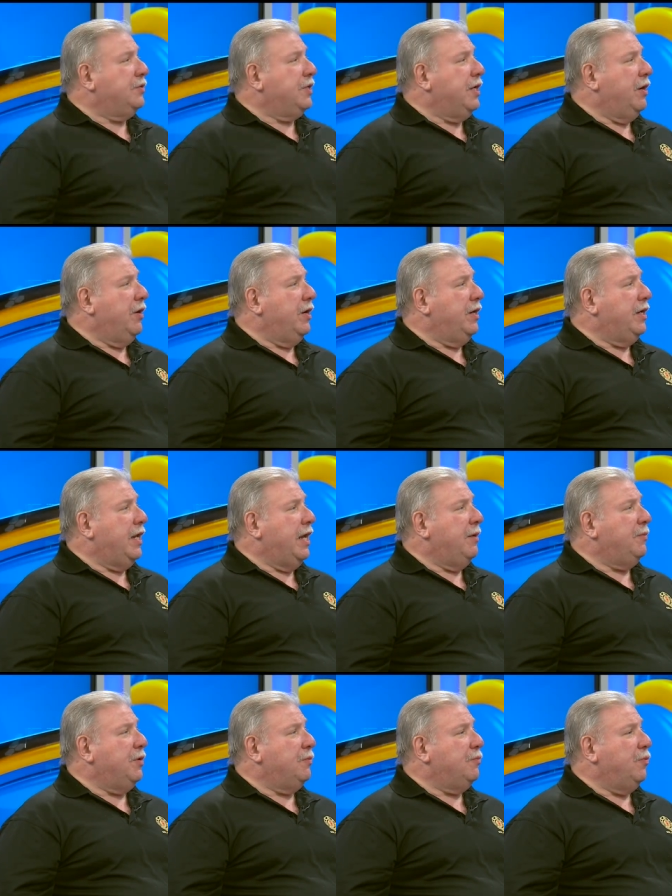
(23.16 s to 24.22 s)
carried at
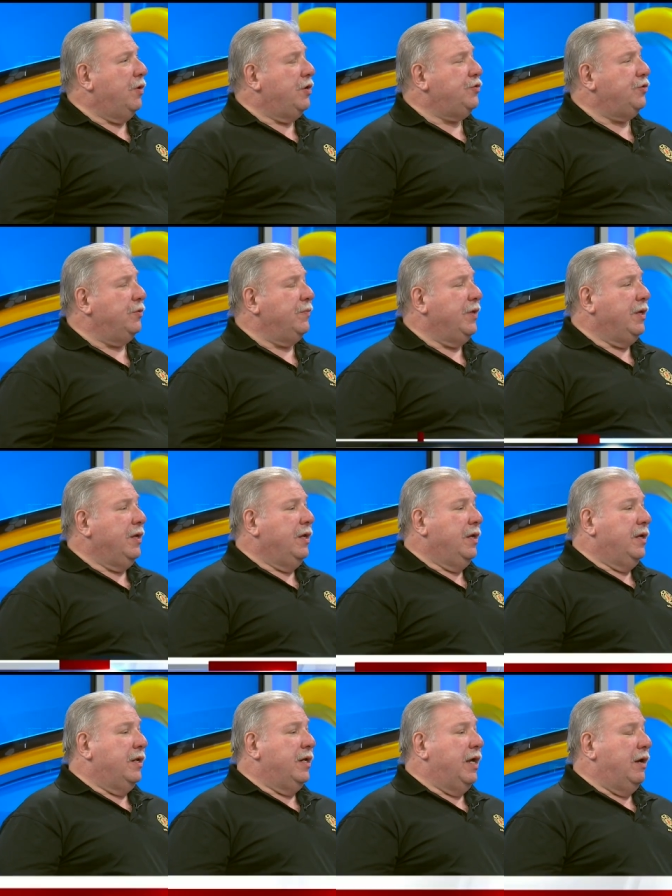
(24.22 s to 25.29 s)
ambient pressure.
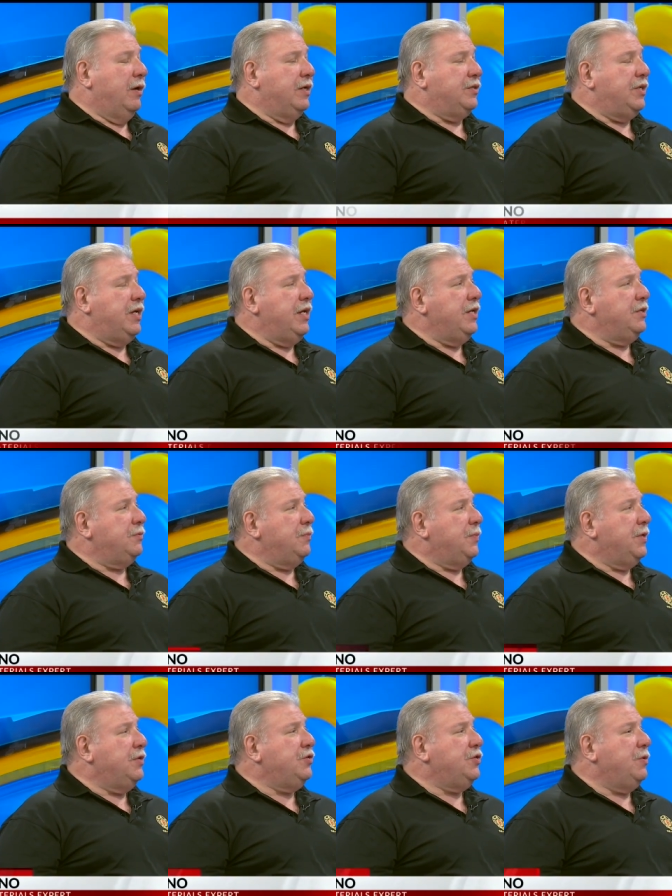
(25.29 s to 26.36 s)
Now, as heat is
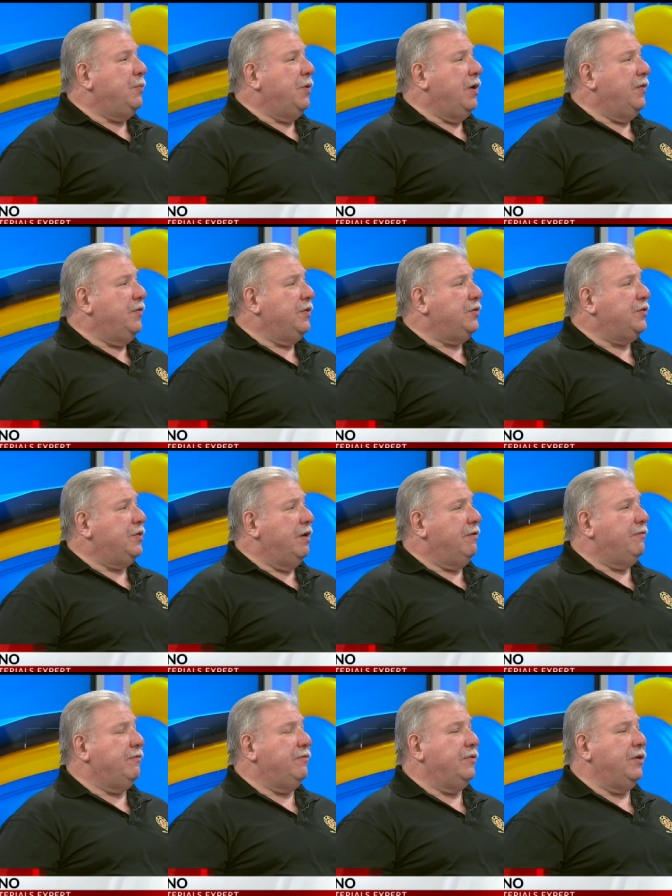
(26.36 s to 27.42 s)
impinged upon this
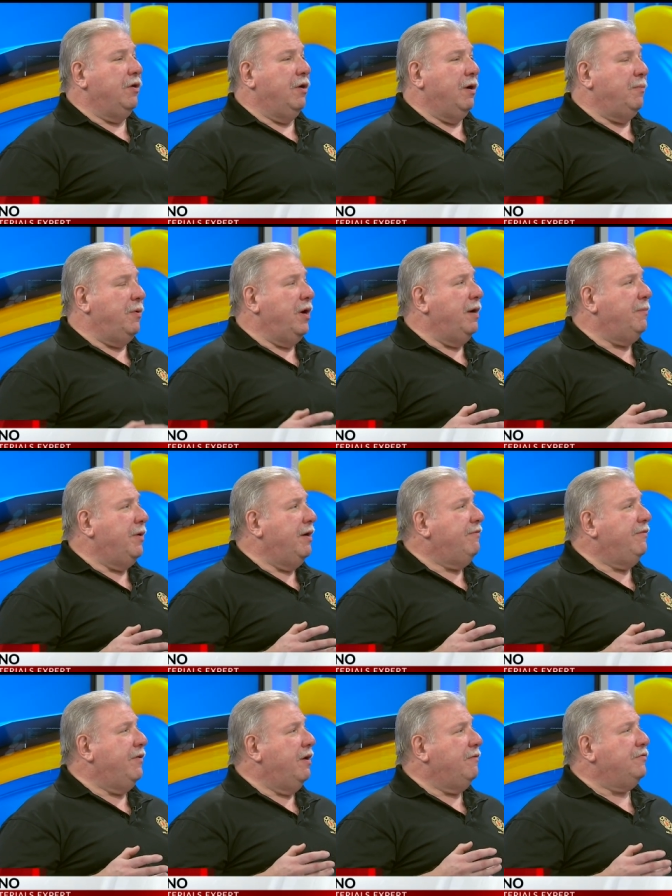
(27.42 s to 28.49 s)
stuff, there are
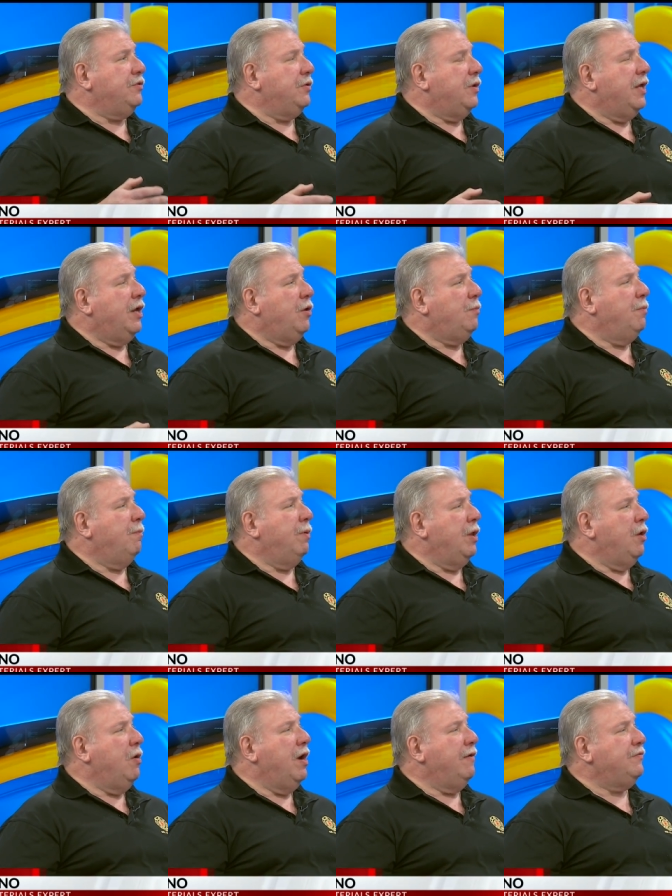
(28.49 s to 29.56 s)
pop-off valves that'll help
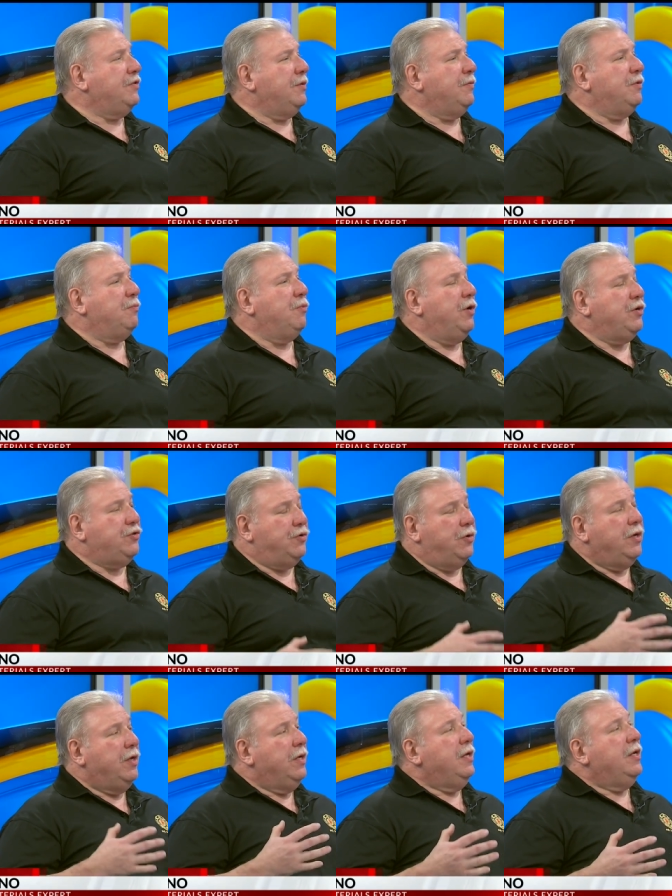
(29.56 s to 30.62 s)
blow off some of the pressure
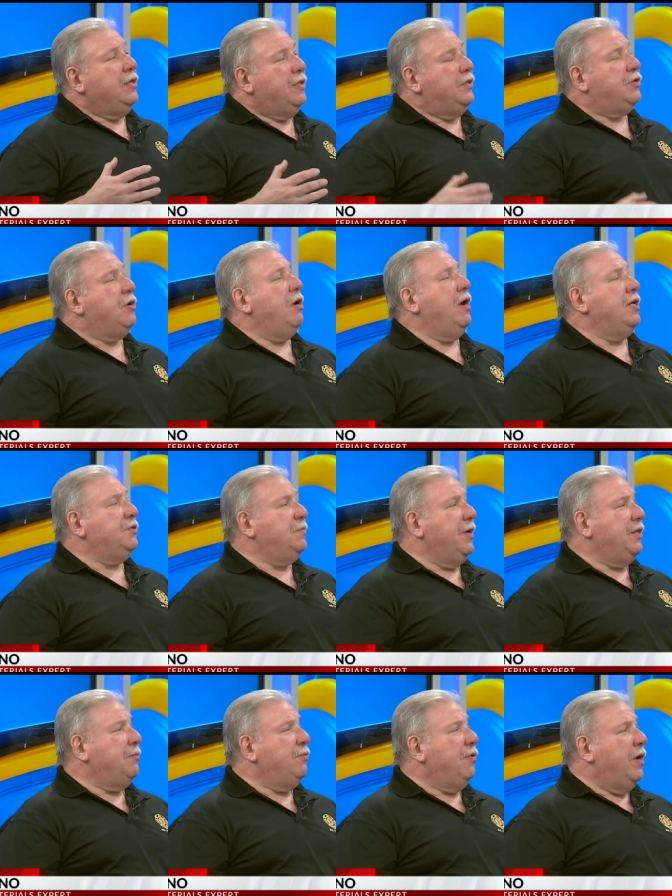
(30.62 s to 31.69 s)
that's caused
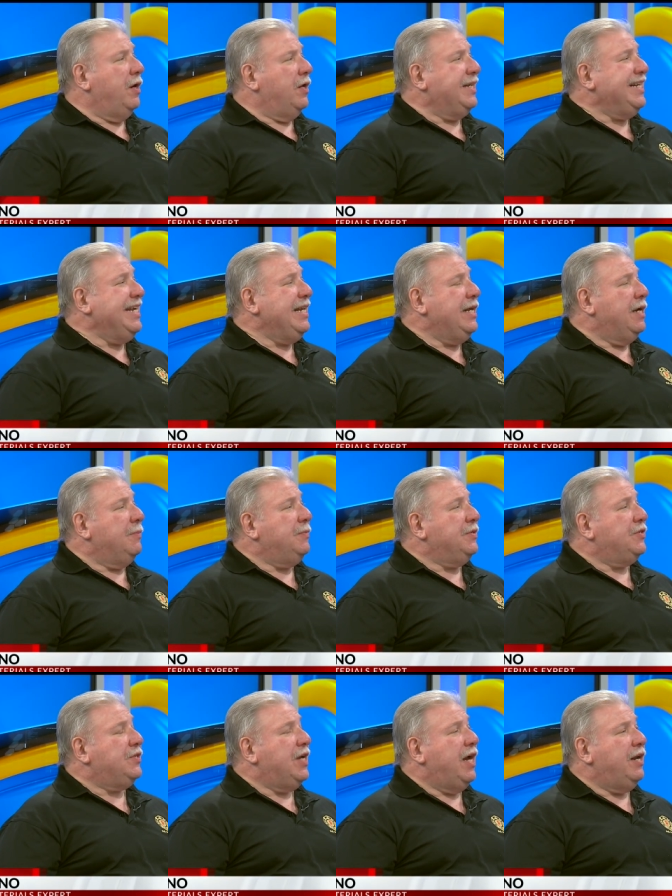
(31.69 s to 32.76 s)
by the product heating up
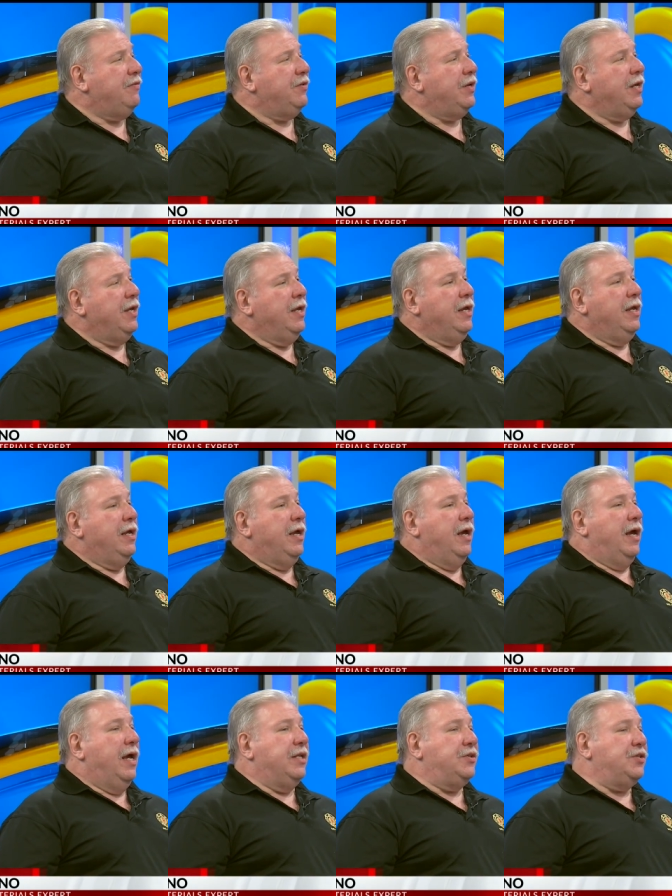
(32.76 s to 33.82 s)
inside of it.
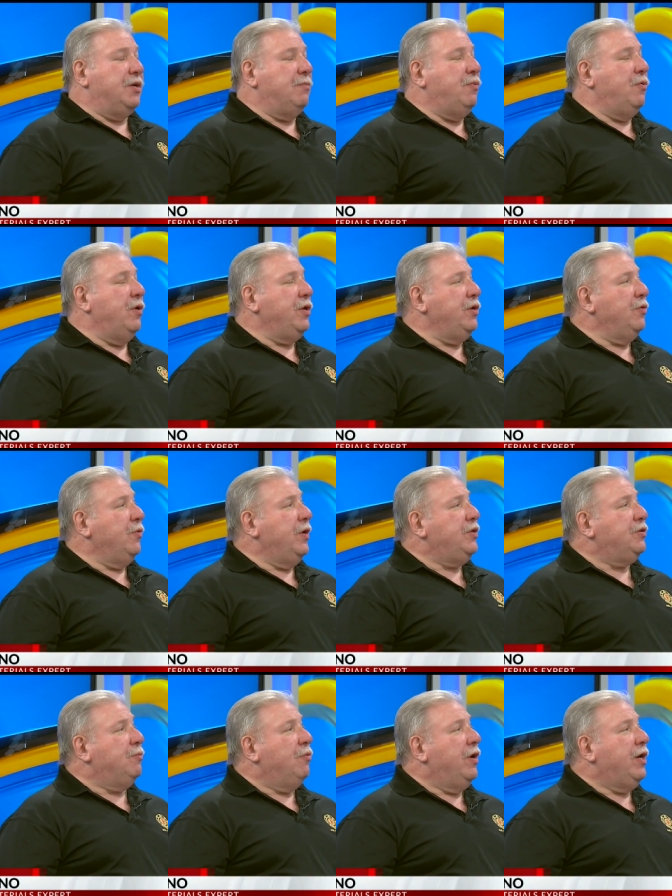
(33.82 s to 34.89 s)
At some point, you
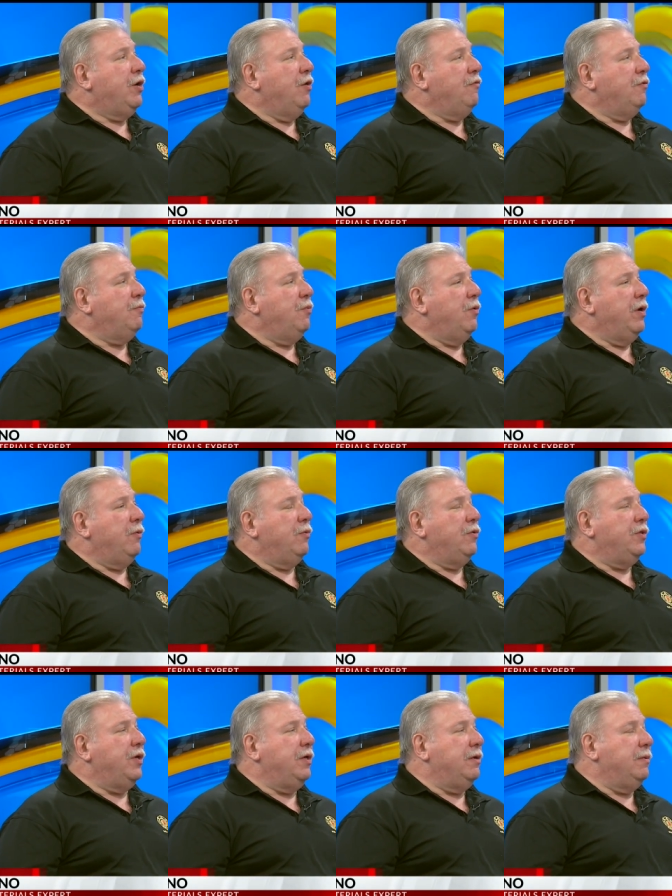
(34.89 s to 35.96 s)
reach a breakover point where
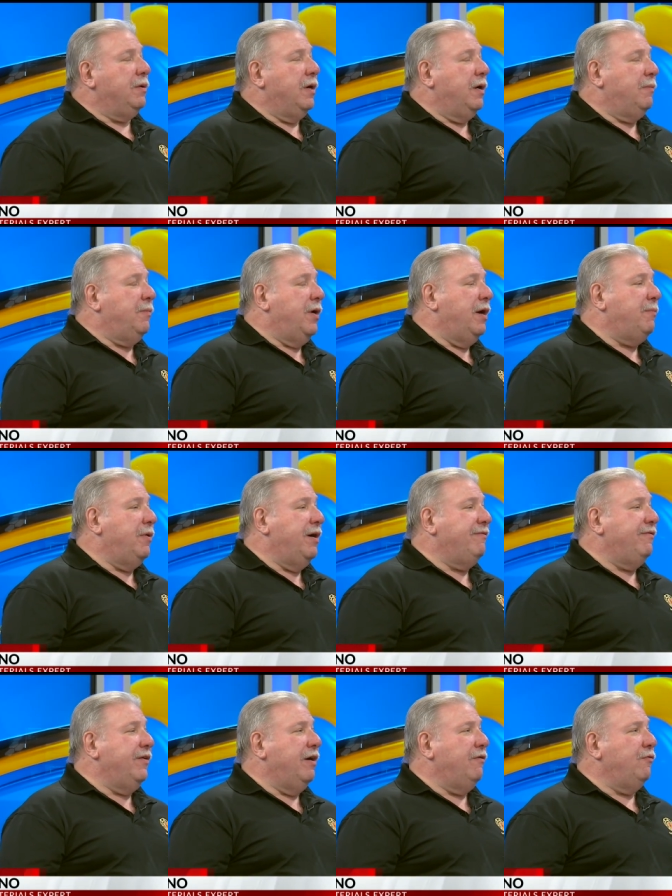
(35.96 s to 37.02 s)
the uh,
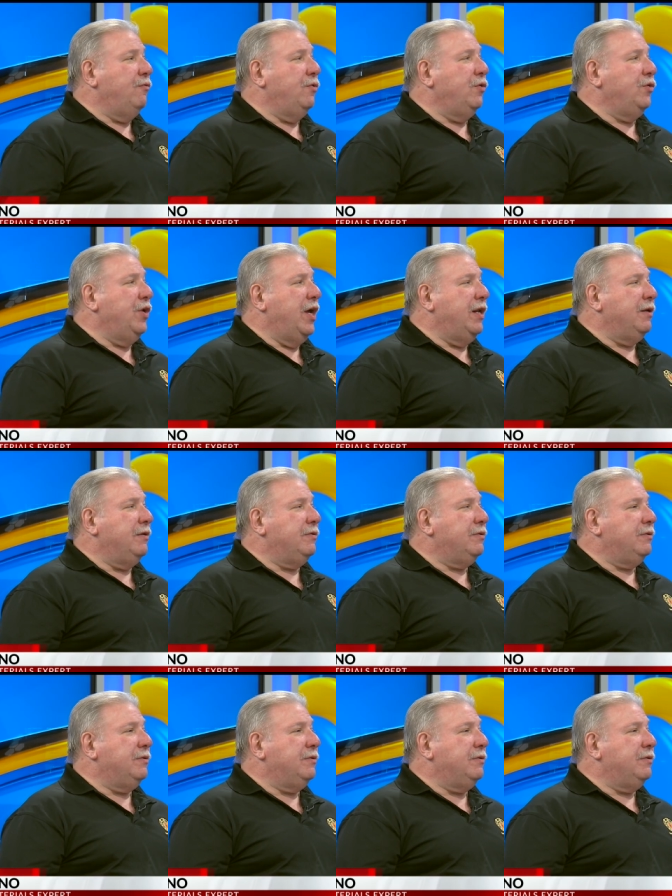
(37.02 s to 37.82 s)
pop-off valve will not